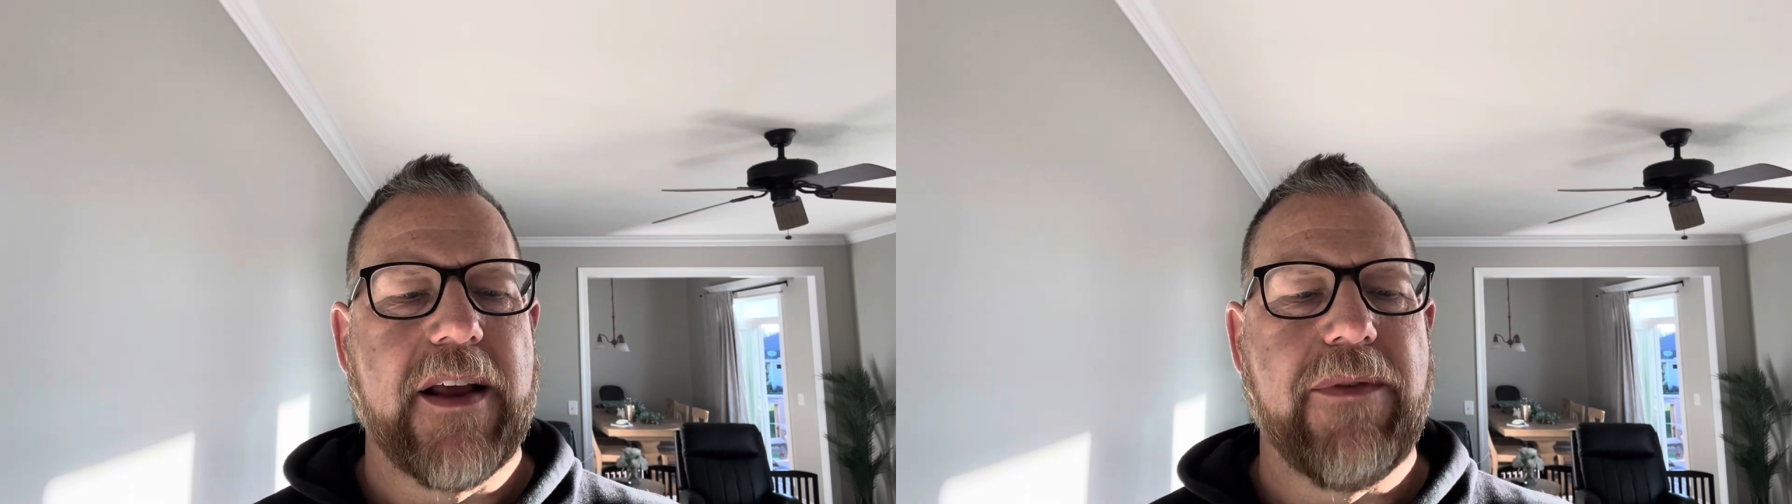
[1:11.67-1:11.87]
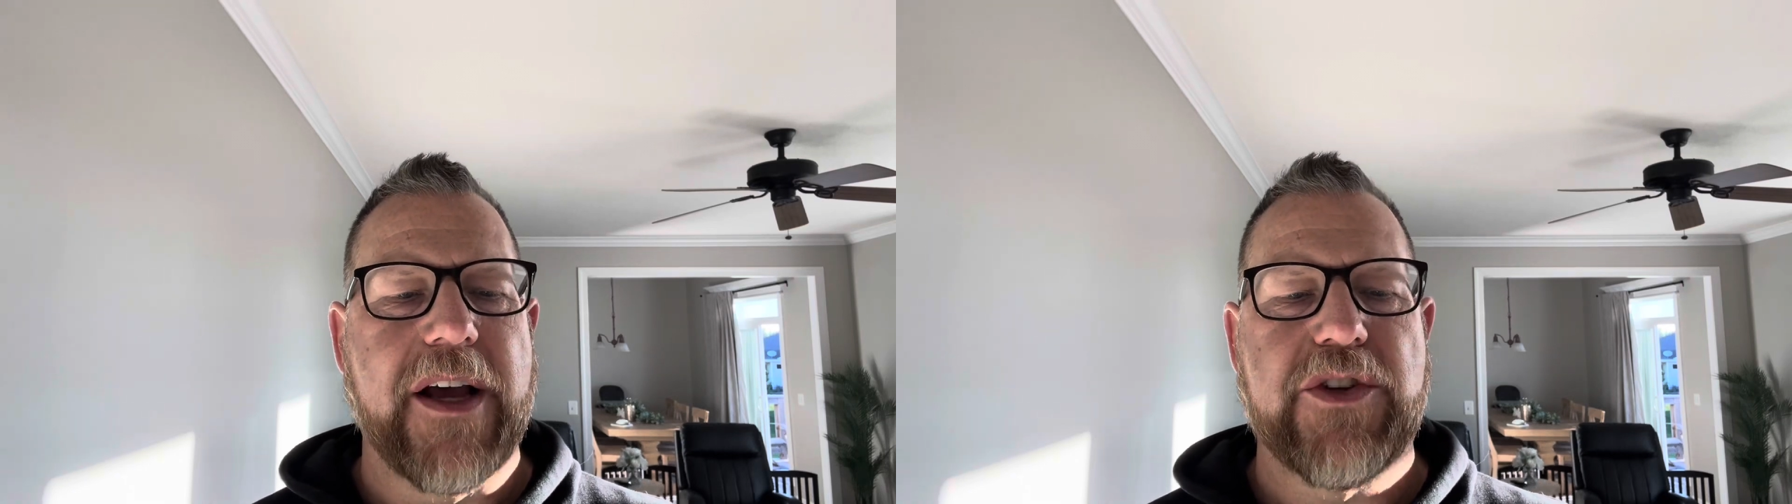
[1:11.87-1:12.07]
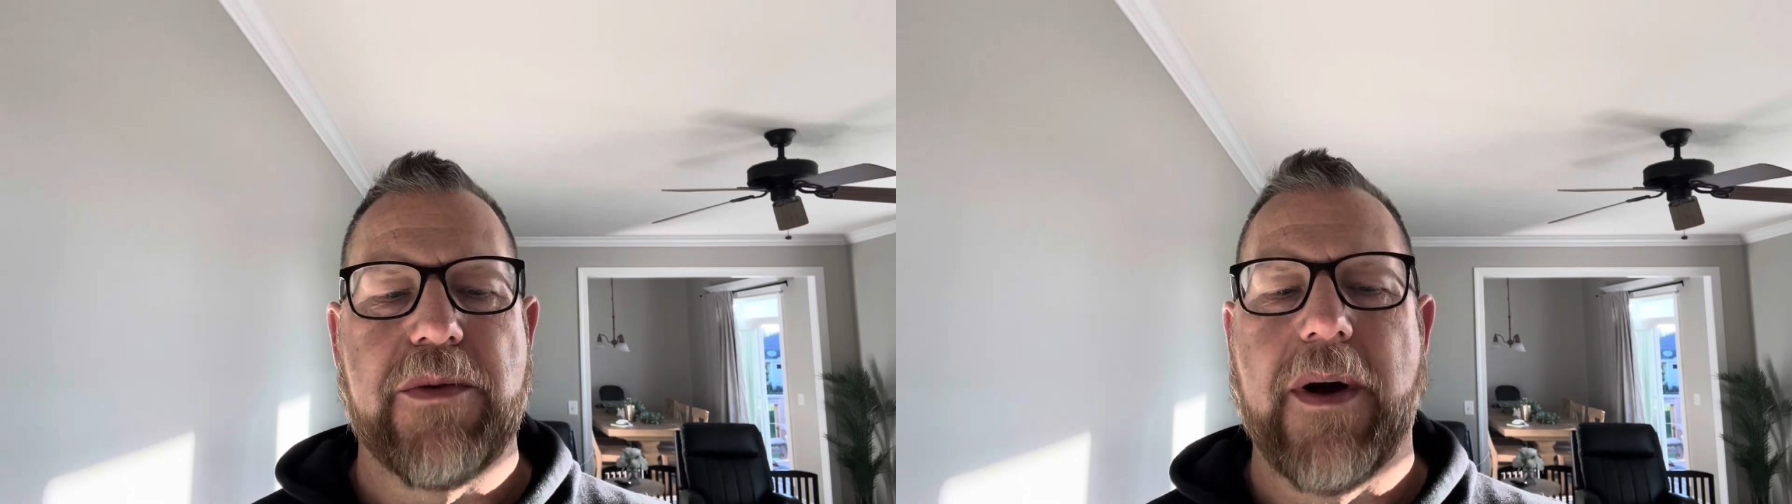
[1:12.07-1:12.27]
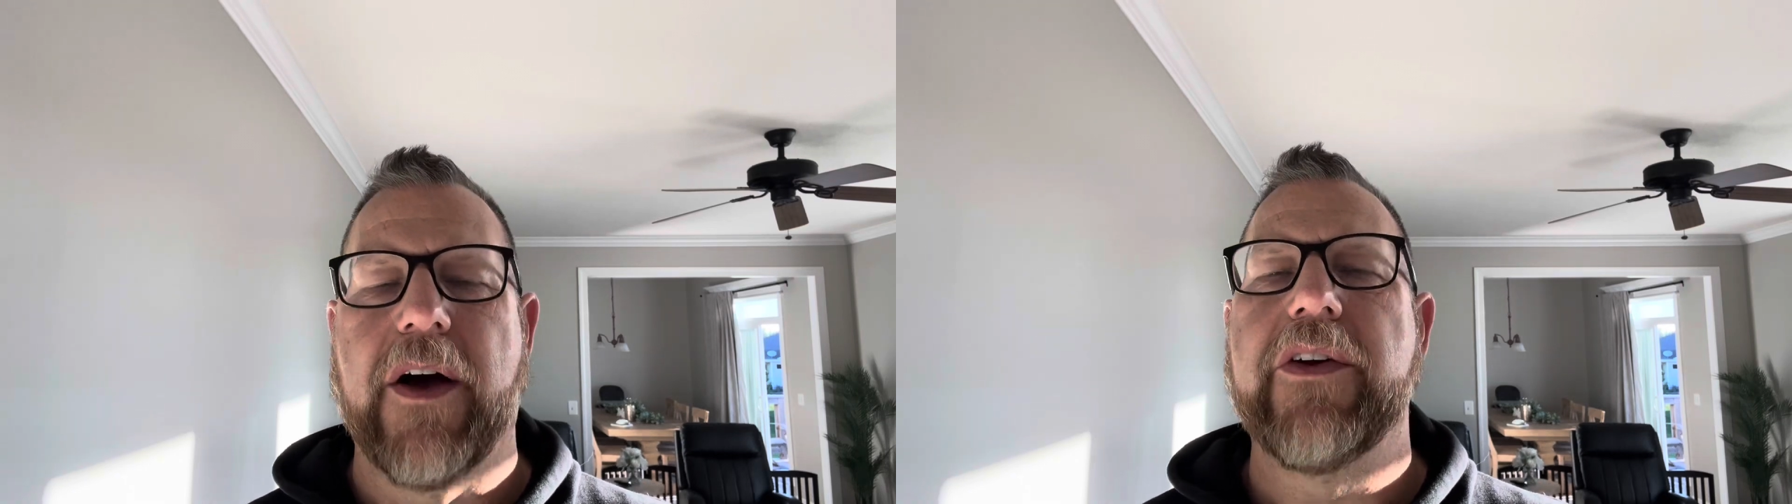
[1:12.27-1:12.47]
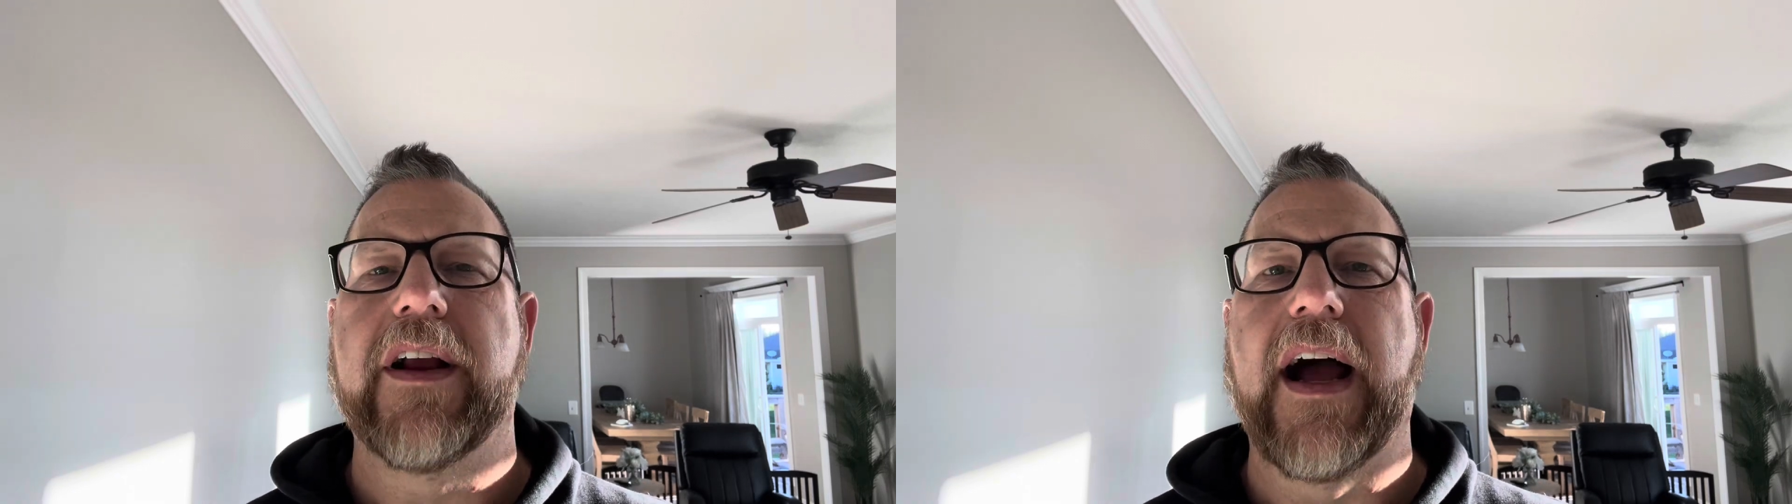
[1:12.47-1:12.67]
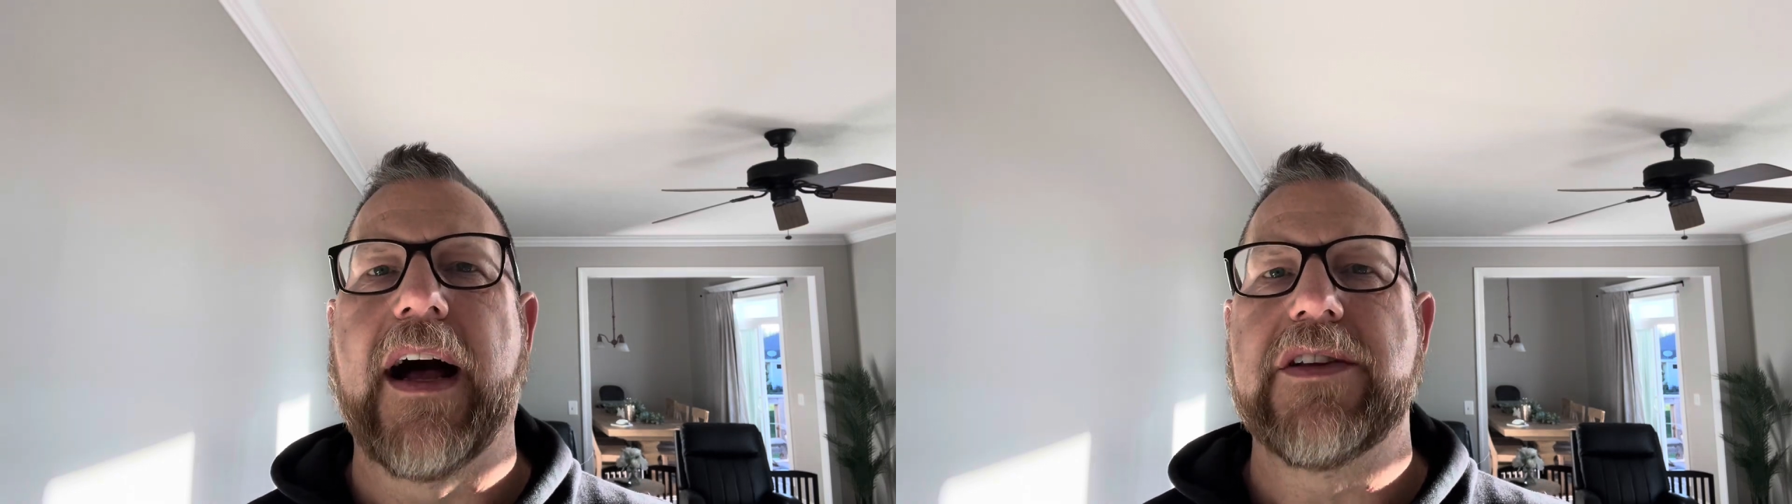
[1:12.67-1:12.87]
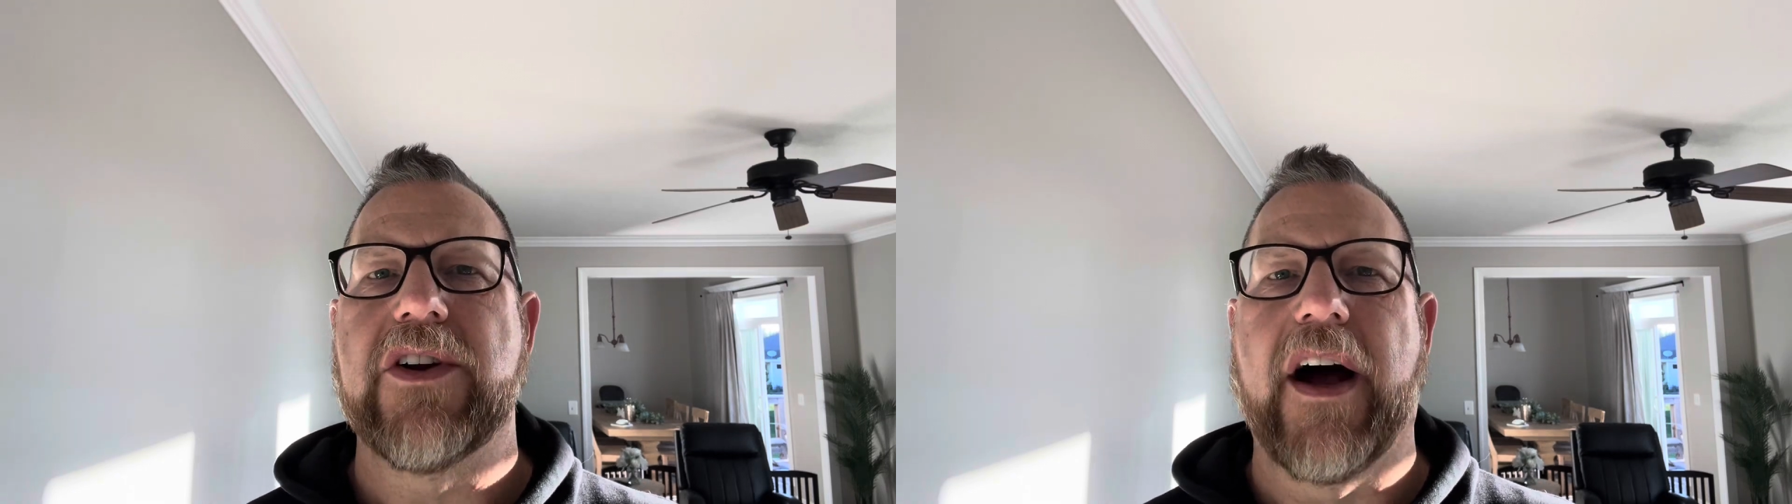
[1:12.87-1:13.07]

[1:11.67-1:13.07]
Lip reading: advice from other gods or